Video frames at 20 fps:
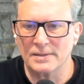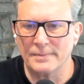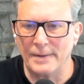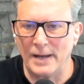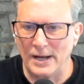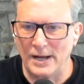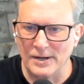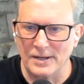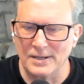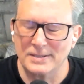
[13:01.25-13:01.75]

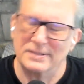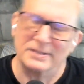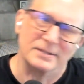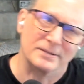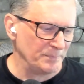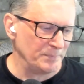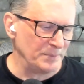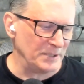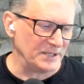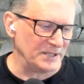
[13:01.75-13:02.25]
about us
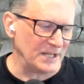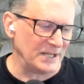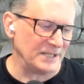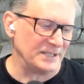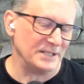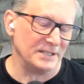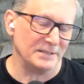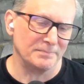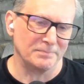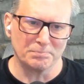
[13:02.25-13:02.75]
but that
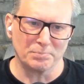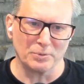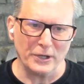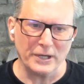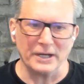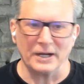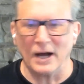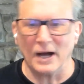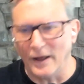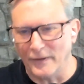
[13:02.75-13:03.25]
did
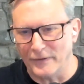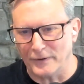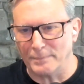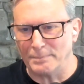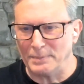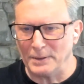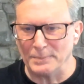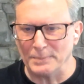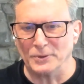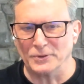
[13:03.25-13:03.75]
bring other
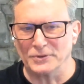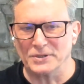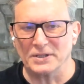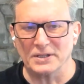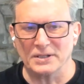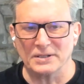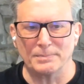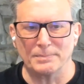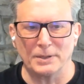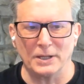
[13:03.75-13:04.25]
people to
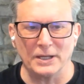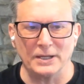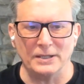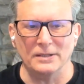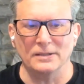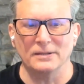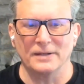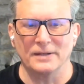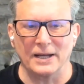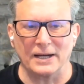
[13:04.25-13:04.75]
the
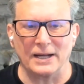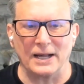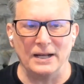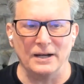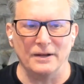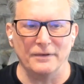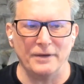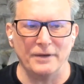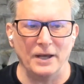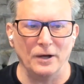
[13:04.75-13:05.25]
plate that kind
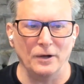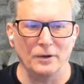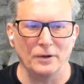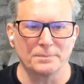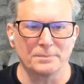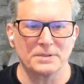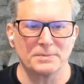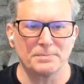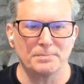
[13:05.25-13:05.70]
of helped.